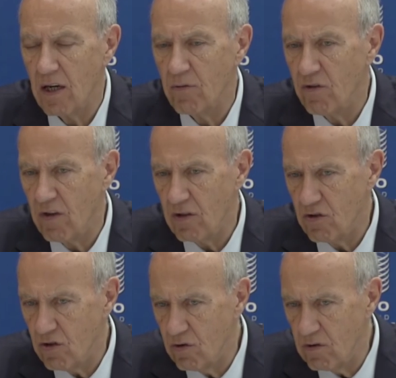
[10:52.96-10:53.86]
I would say
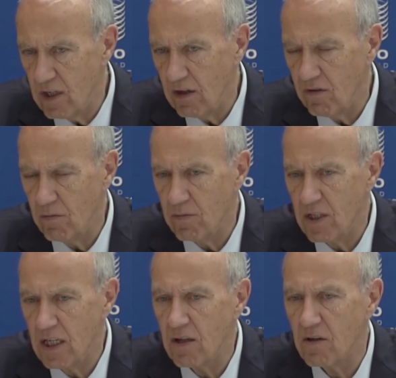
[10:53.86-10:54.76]
two things in
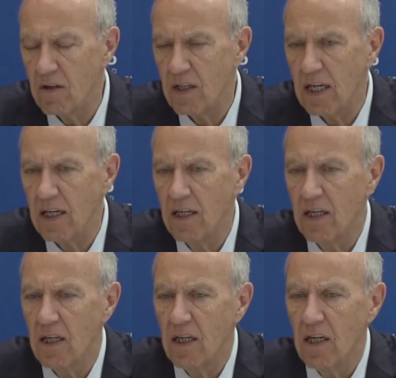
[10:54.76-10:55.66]
particular there.
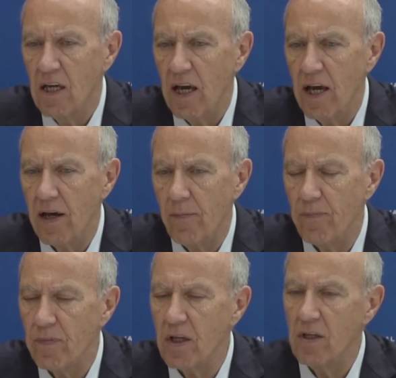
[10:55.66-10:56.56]

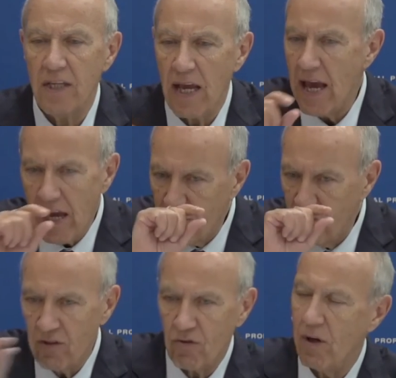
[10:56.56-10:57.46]
The
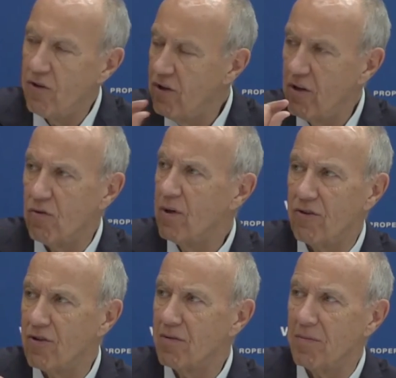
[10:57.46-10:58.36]
access question is
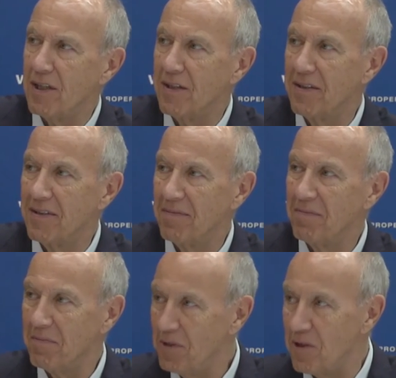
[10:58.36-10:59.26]
always going to be,
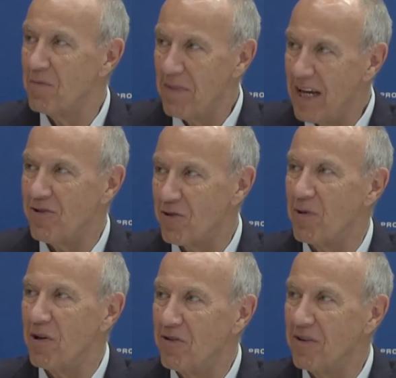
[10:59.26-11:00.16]
you know, a major
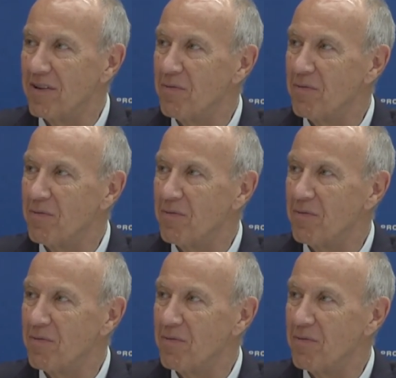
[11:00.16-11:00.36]
question,